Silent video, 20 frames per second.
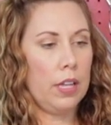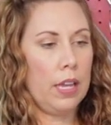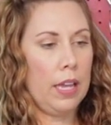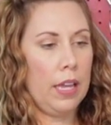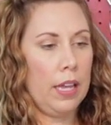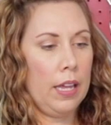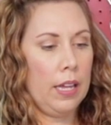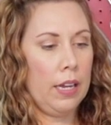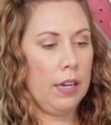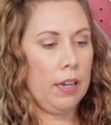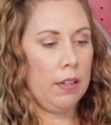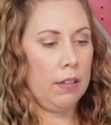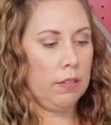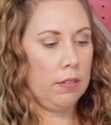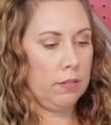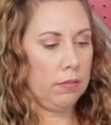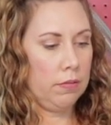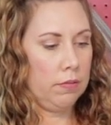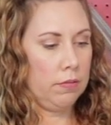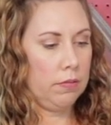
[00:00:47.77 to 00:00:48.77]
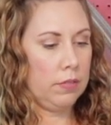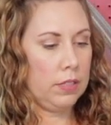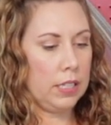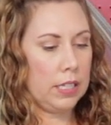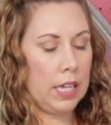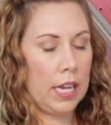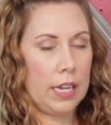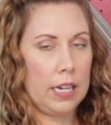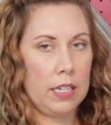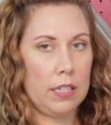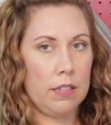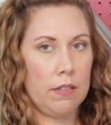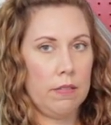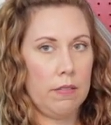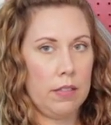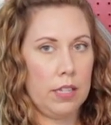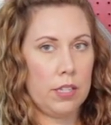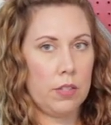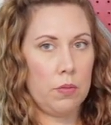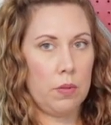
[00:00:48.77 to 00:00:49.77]
and decided
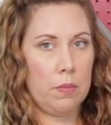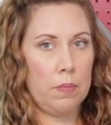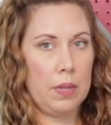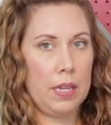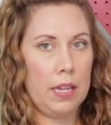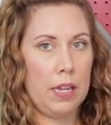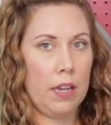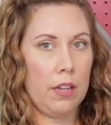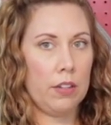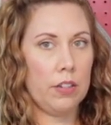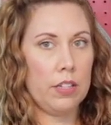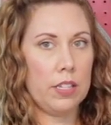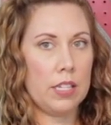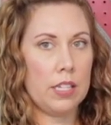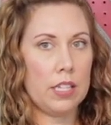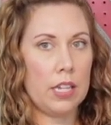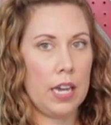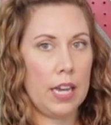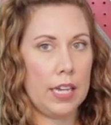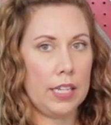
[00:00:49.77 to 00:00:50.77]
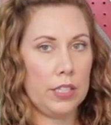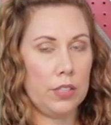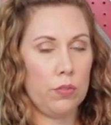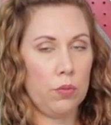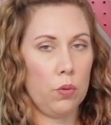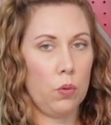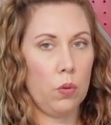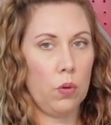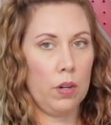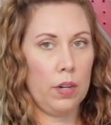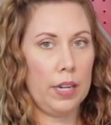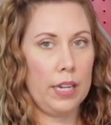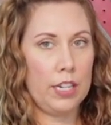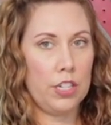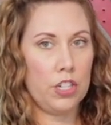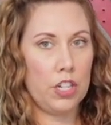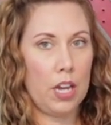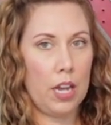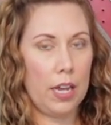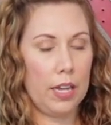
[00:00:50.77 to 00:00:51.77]
this would be a good size for a
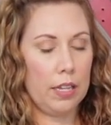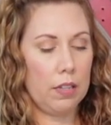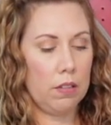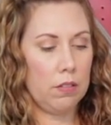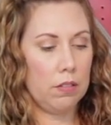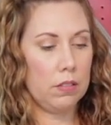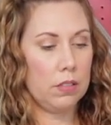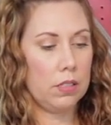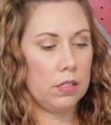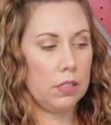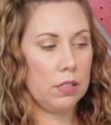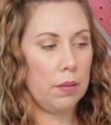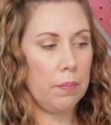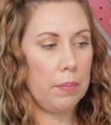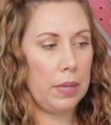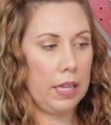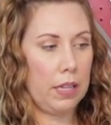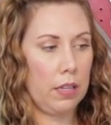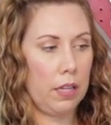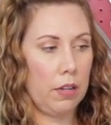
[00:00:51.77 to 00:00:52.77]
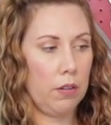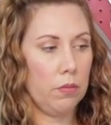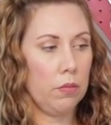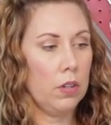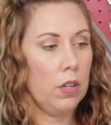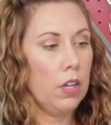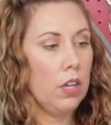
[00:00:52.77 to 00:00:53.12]
child's pillow.